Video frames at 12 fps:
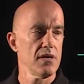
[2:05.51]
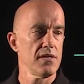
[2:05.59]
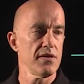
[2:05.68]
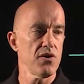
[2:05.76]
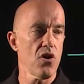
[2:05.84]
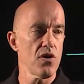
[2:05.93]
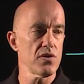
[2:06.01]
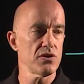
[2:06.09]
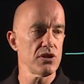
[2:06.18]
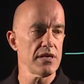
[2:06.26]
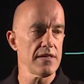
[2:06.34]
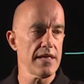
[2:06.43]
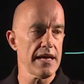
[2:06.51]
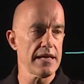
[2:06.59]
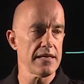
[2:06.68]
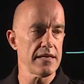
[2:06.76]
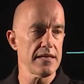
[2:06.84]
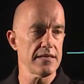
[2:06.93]
The origin
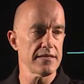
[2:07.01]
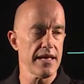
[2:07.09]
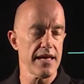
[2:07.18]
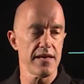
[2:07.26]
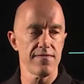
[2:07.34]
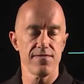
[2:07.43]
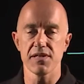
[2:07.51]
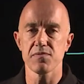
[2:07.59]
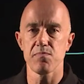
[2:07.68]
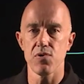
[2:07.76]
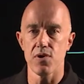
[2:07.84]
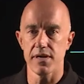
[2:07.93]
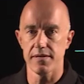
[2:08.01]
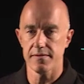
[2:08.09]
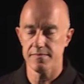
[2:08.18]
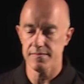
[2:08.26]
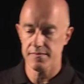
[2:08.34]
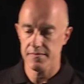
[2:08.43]
then is a fixed point.
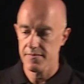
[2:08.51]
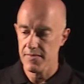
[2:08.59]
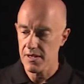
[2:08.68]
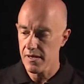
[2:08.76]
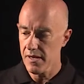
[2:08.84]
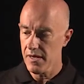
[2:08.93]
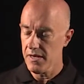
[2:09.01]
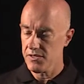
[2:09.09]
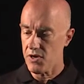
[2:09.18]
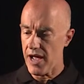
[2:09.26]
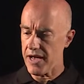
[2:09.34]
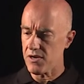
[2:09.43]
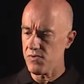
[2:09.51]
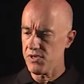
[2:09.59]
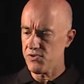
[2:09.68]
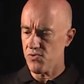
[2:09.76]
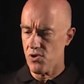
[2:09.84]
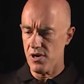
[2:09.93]
So how do we
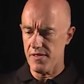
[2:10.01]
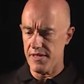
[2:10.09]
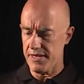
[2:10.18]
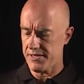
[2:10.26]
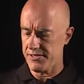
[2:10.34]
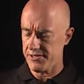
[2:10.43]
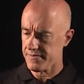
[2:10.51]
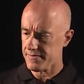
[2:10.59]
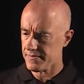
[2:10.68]
draw this?